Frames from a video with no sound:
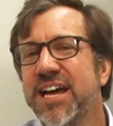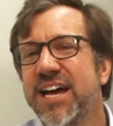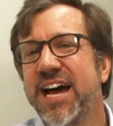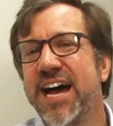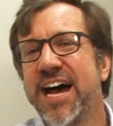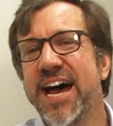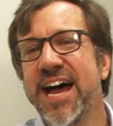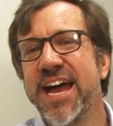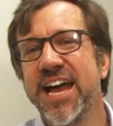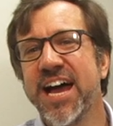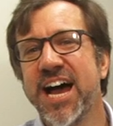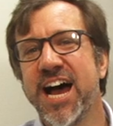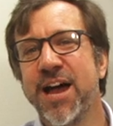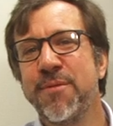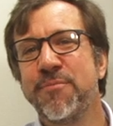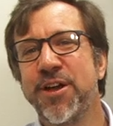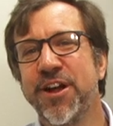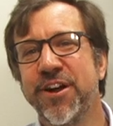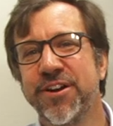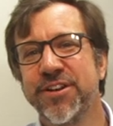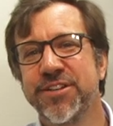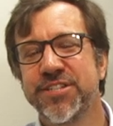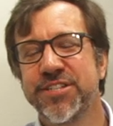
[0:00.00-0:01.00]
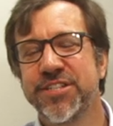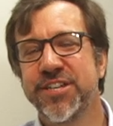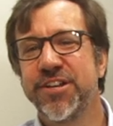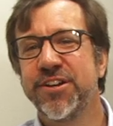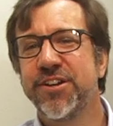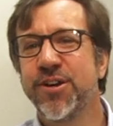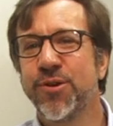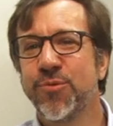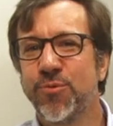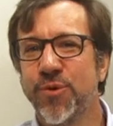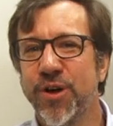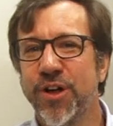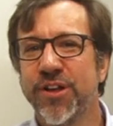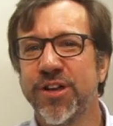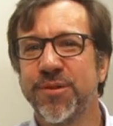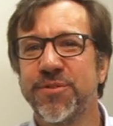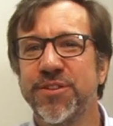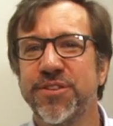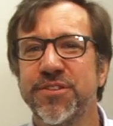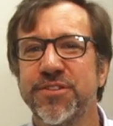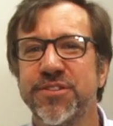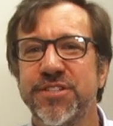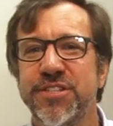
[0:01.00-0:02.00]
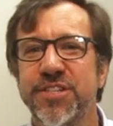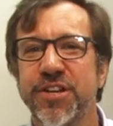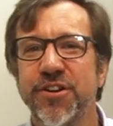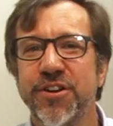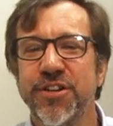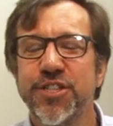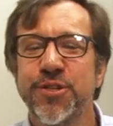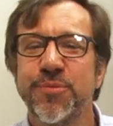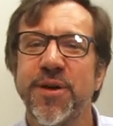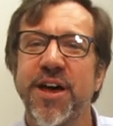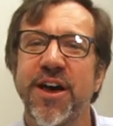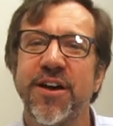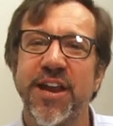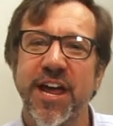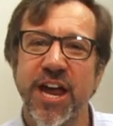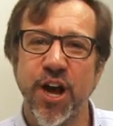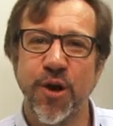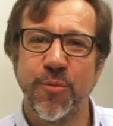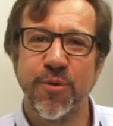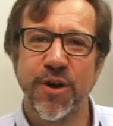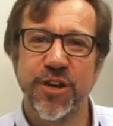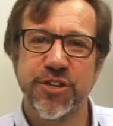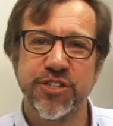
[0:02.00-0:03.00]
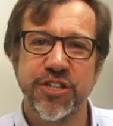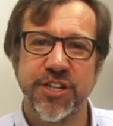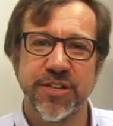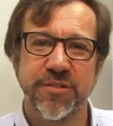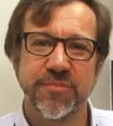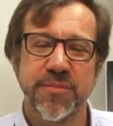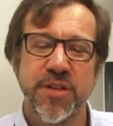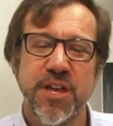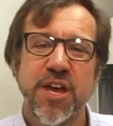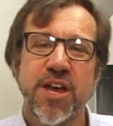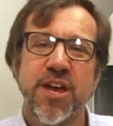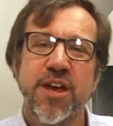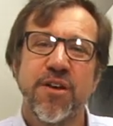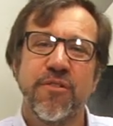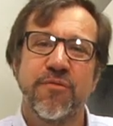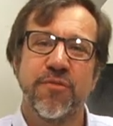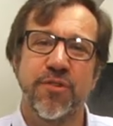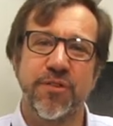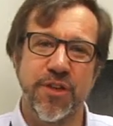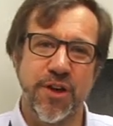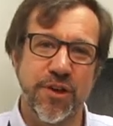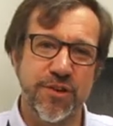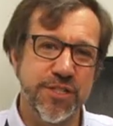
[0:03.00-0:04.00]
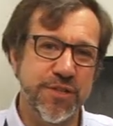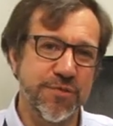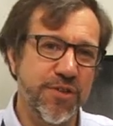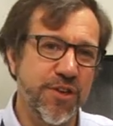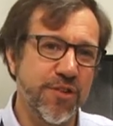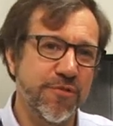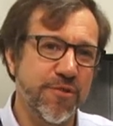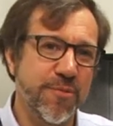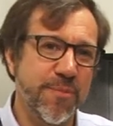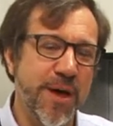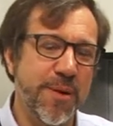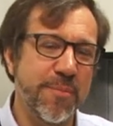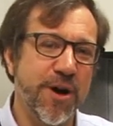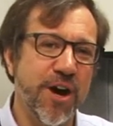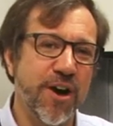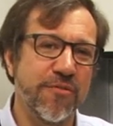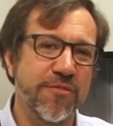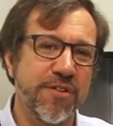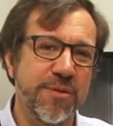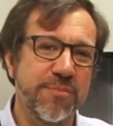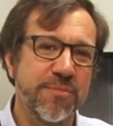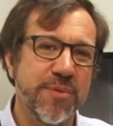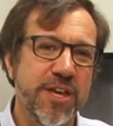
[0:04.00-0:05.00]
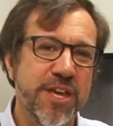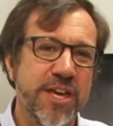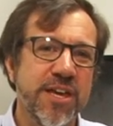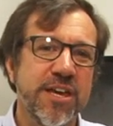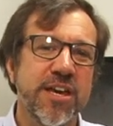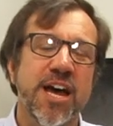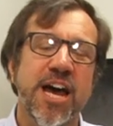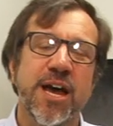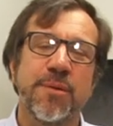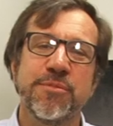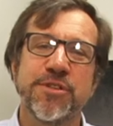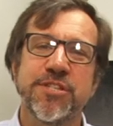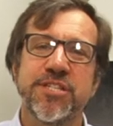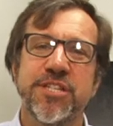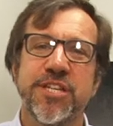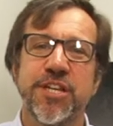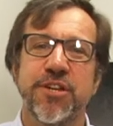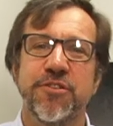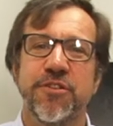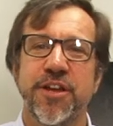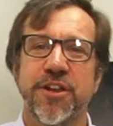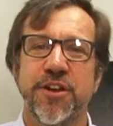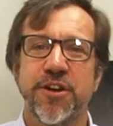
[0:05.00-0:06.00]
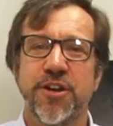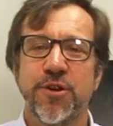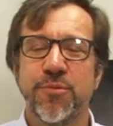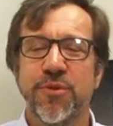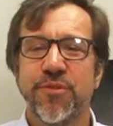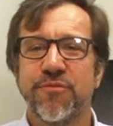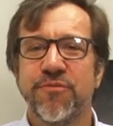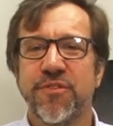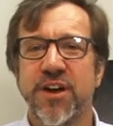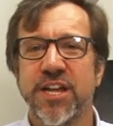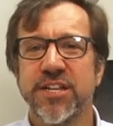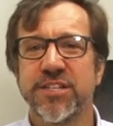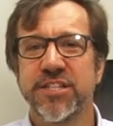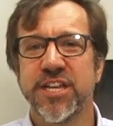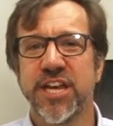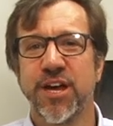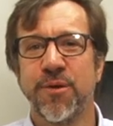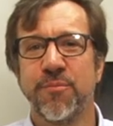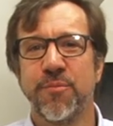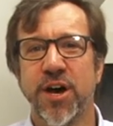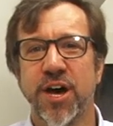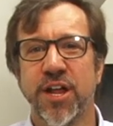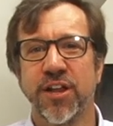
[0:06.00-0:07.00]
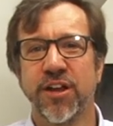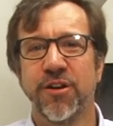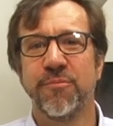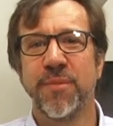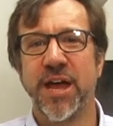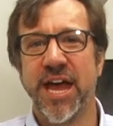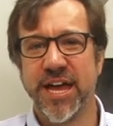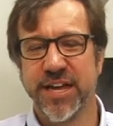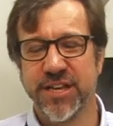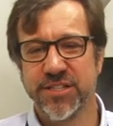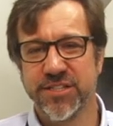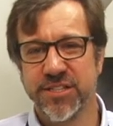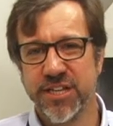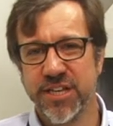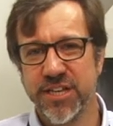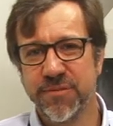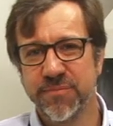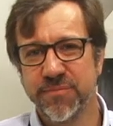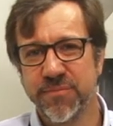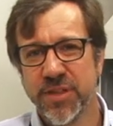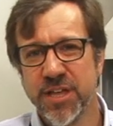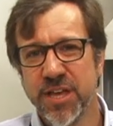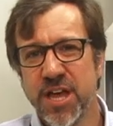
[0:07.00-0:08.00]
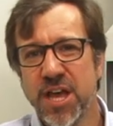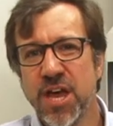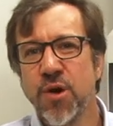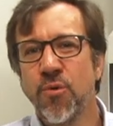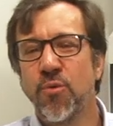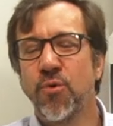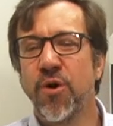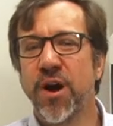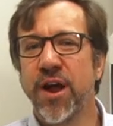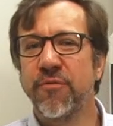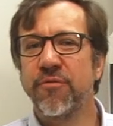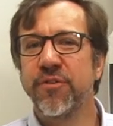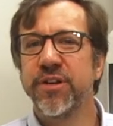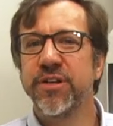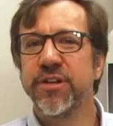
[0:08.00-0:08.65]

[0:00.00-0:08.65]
Hi, I'm Aaron Skinner and welcome to this series about airbrushing. For those of you from M R V P, I'm a senior editor with FineScale Modeler magazine, where I've